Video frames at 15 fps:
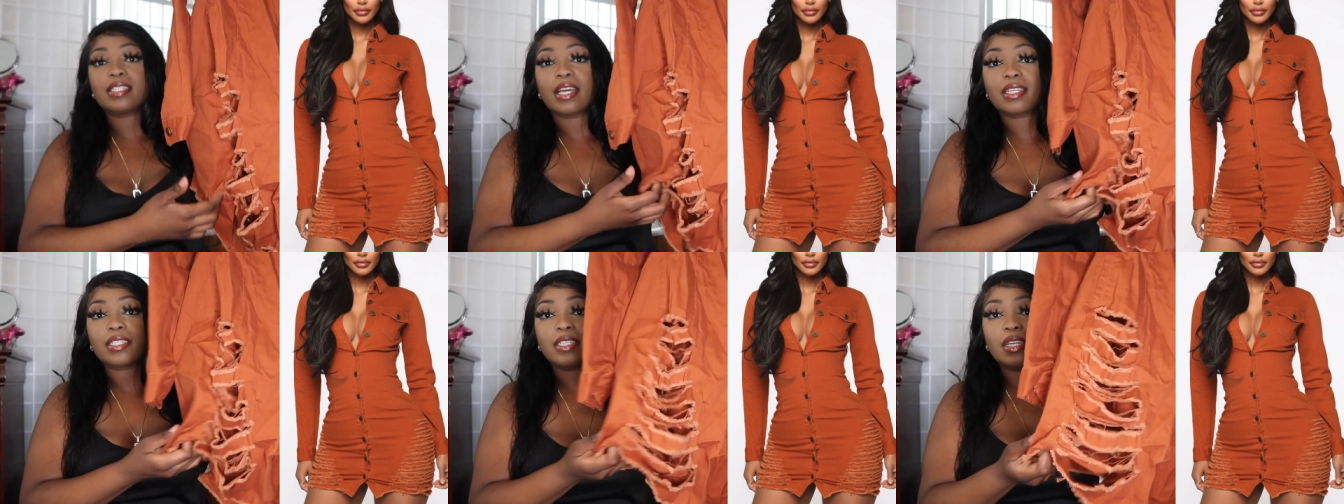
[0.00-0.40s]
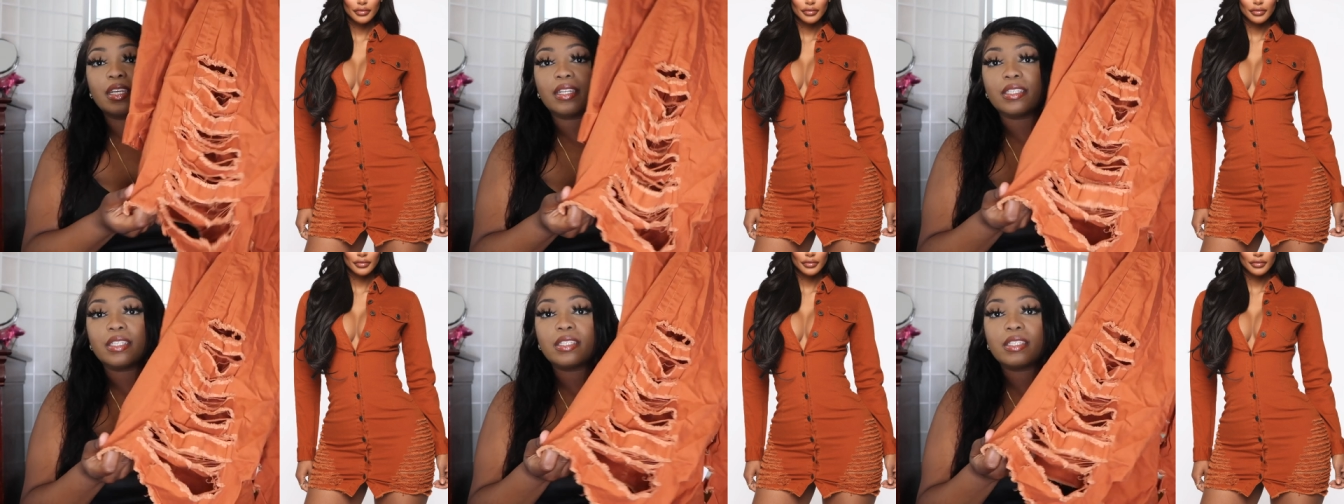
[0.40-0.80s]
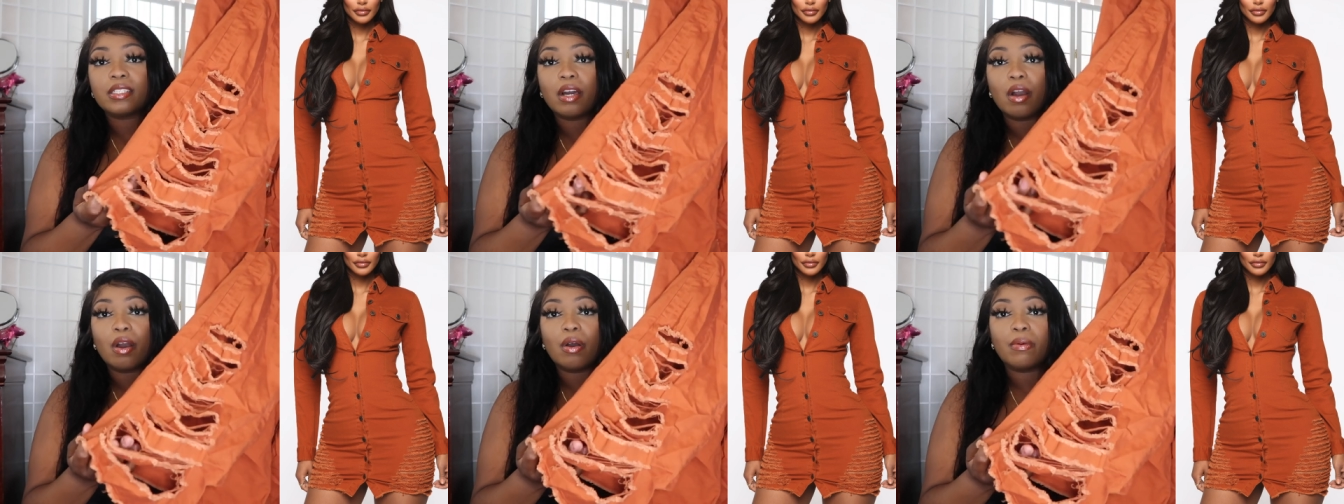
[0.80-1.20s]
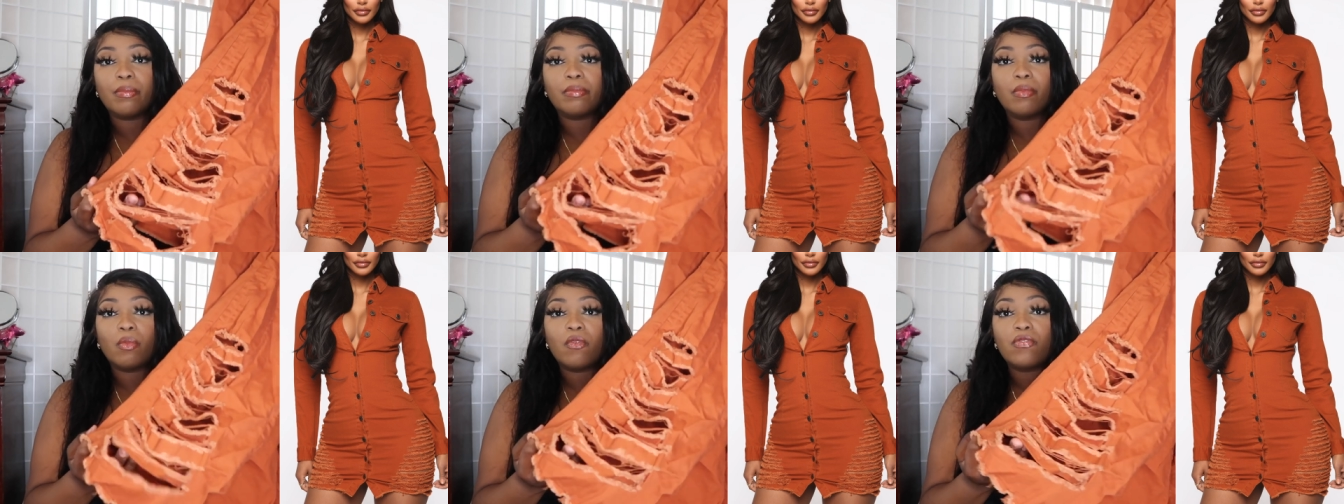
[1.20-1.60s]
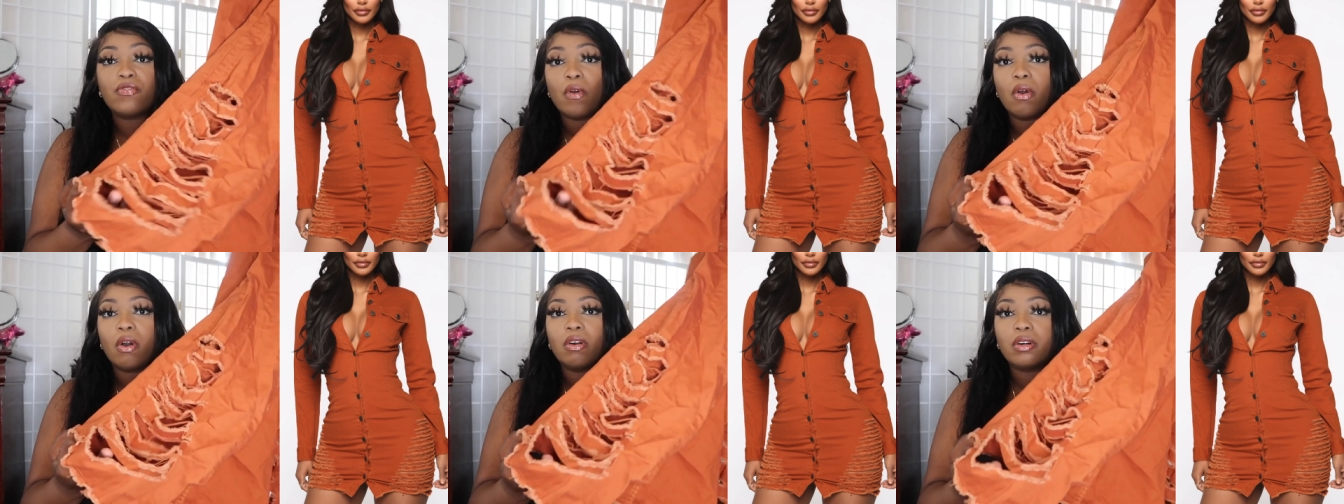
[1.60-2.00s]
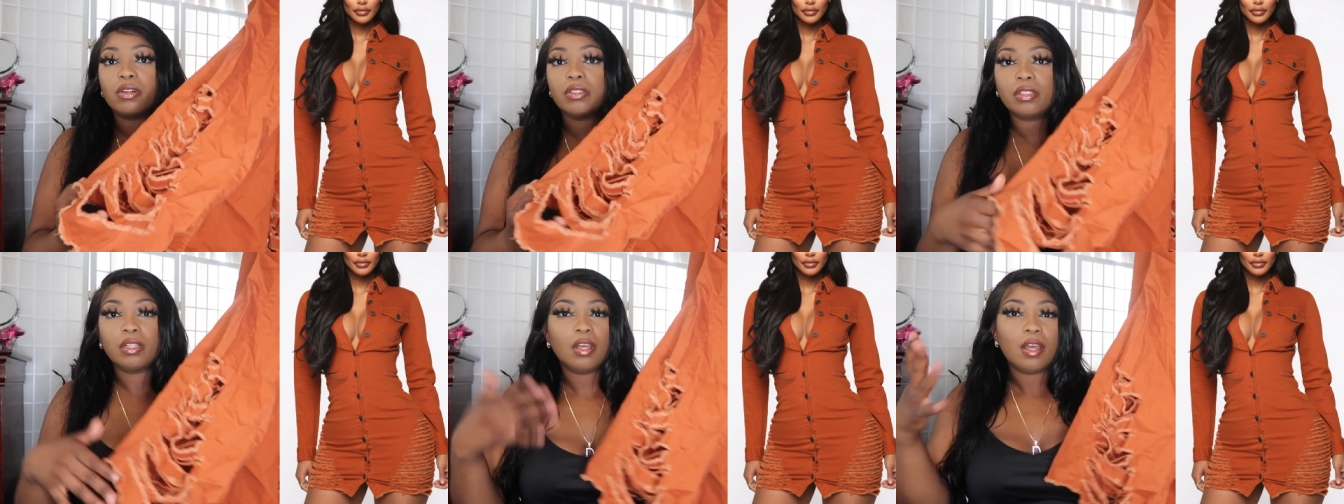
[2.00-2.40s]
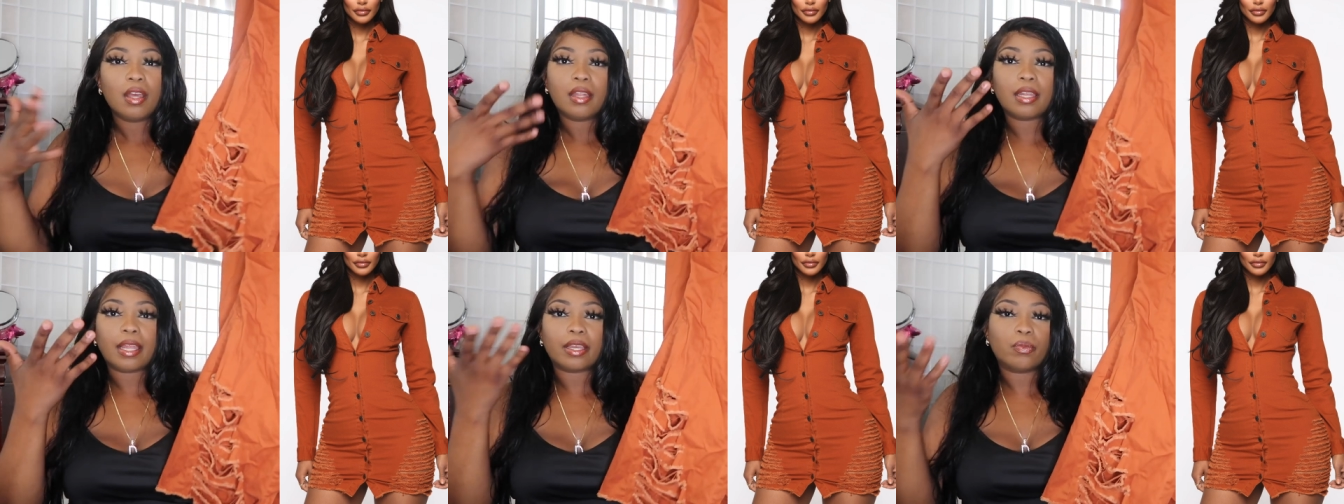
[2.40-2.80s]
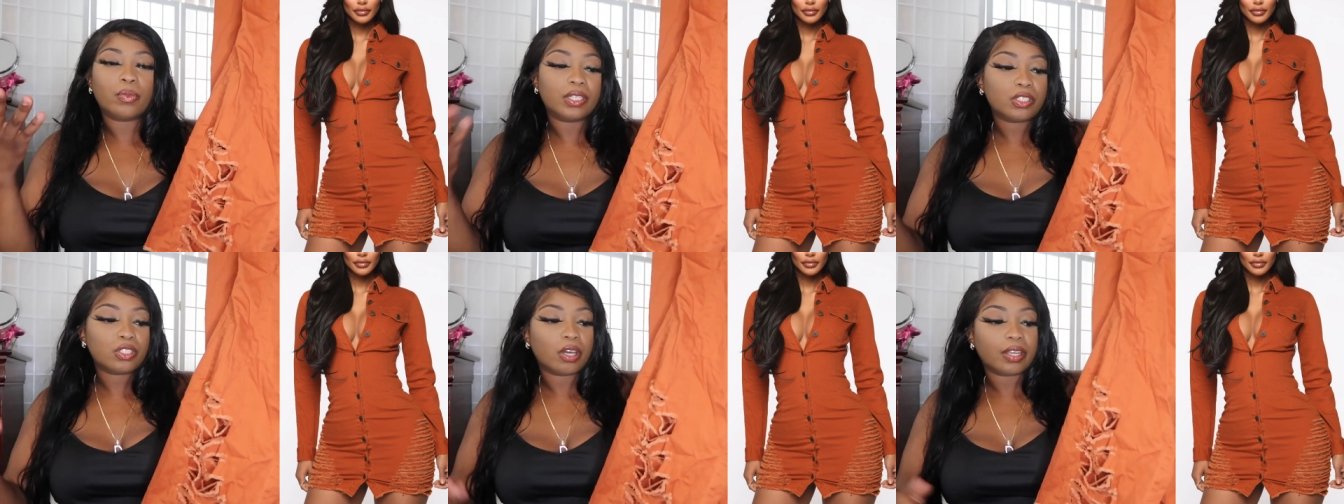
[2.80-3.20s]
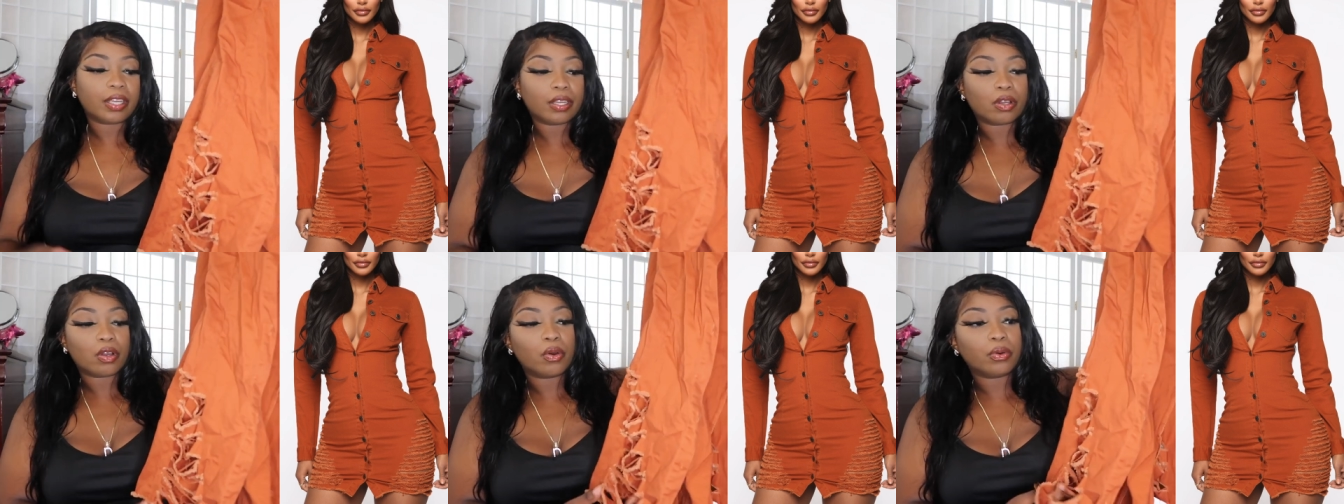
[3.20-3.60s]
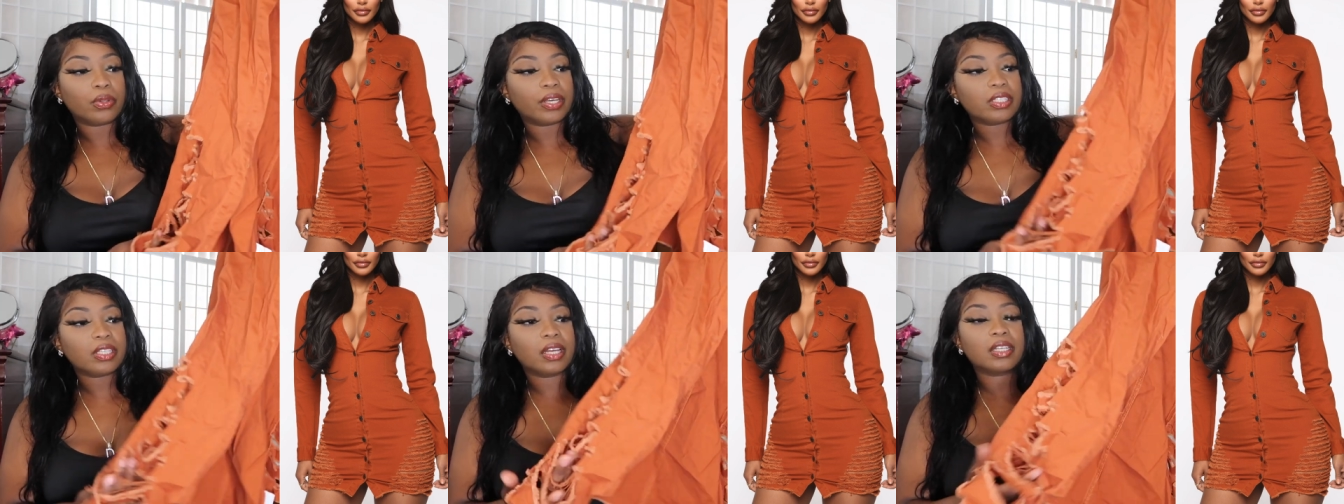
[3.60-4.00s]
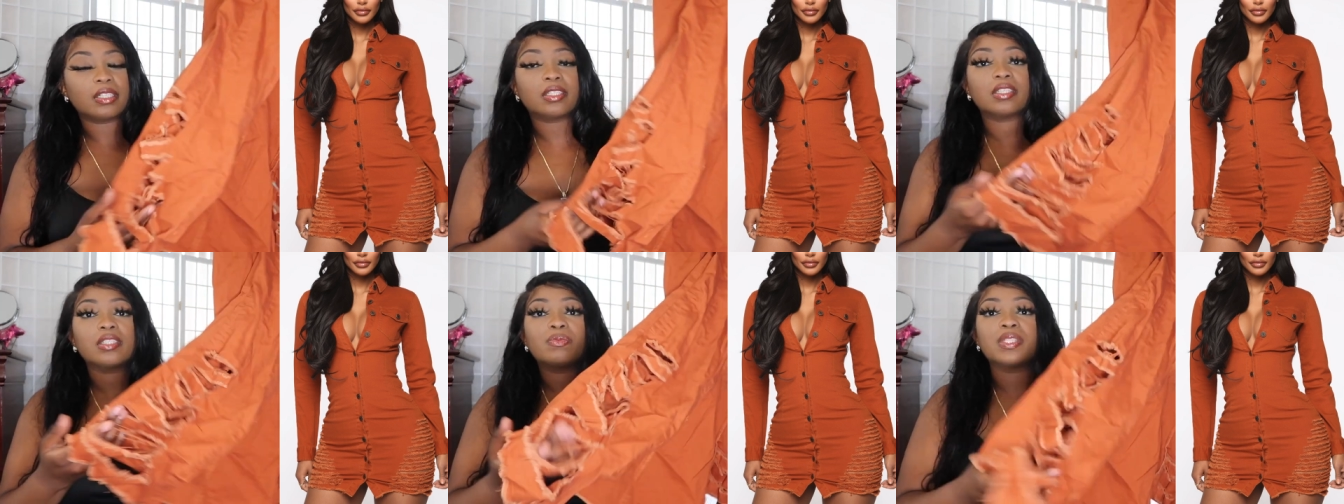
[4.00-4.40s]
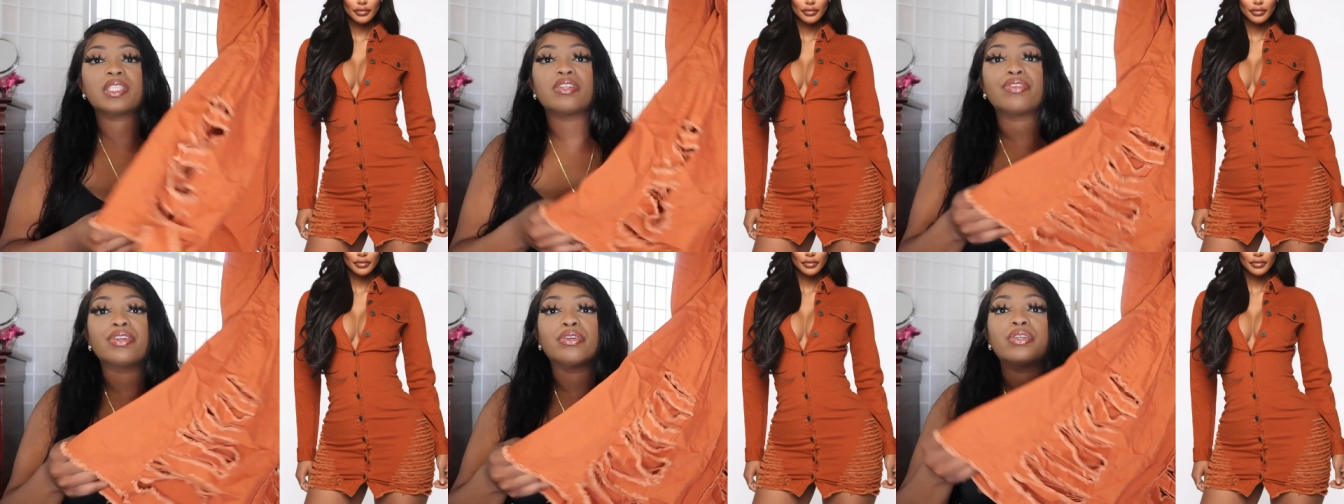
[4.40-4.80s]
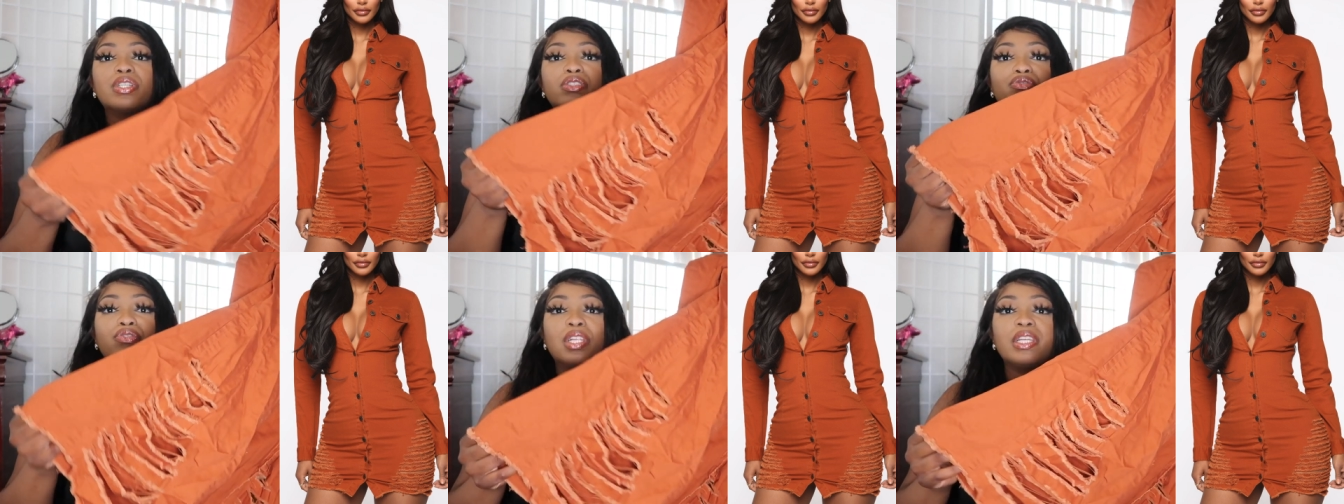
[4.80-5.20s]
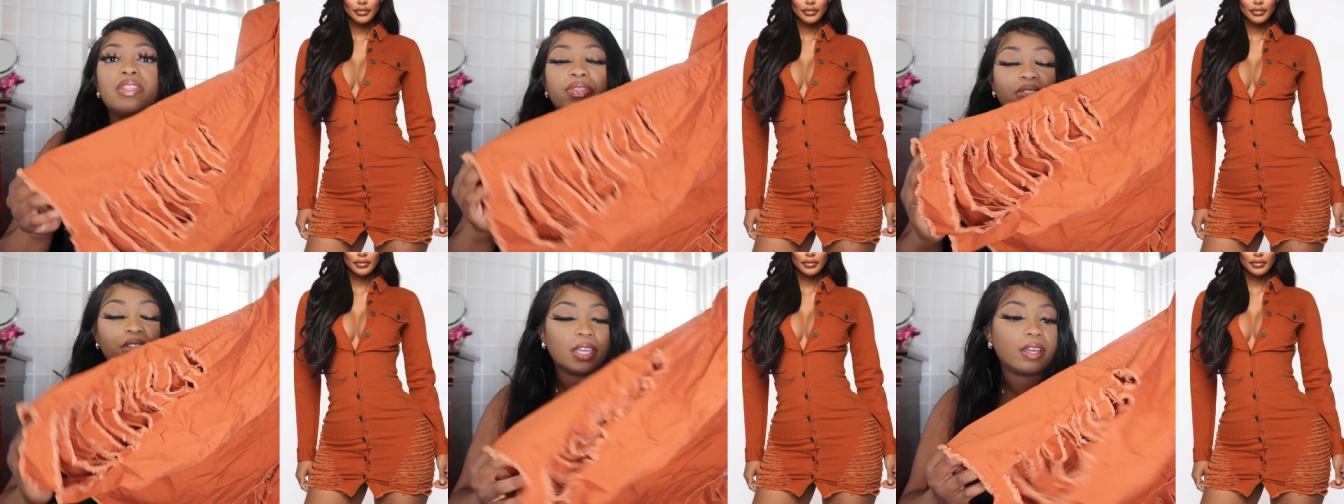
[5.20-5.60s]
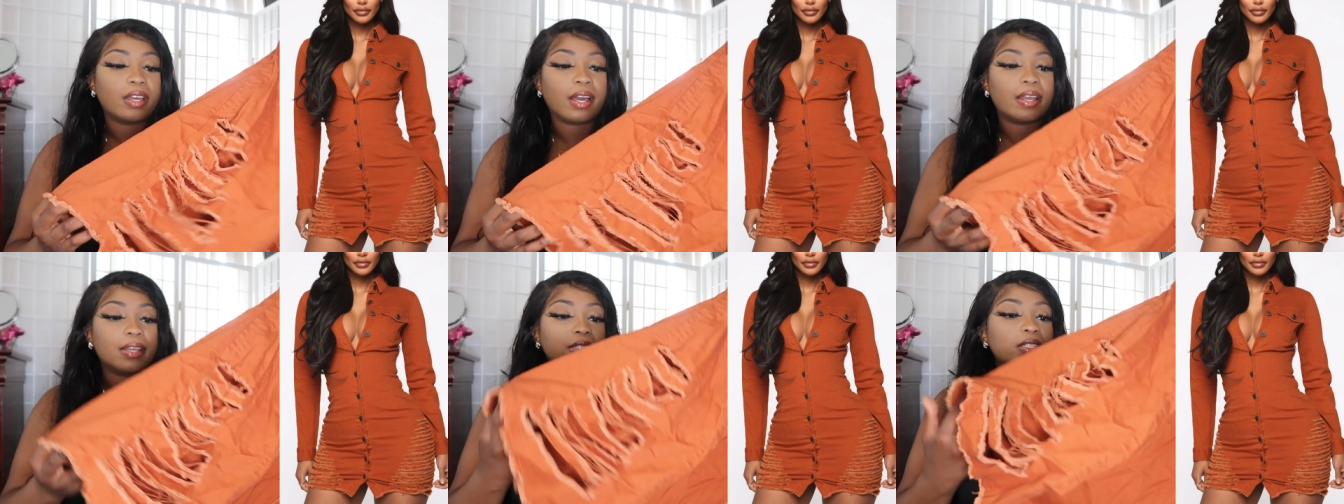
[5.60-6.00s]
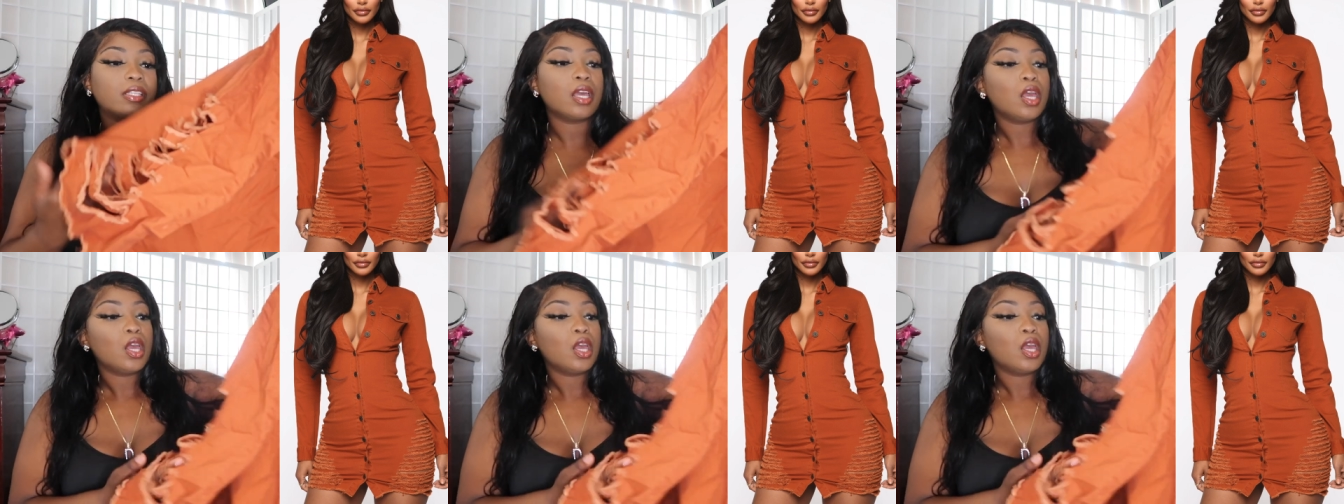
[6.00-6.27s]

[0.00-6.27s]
sexy in the um, fall. Like when it starts getting cold outside because this material is really thick, guys.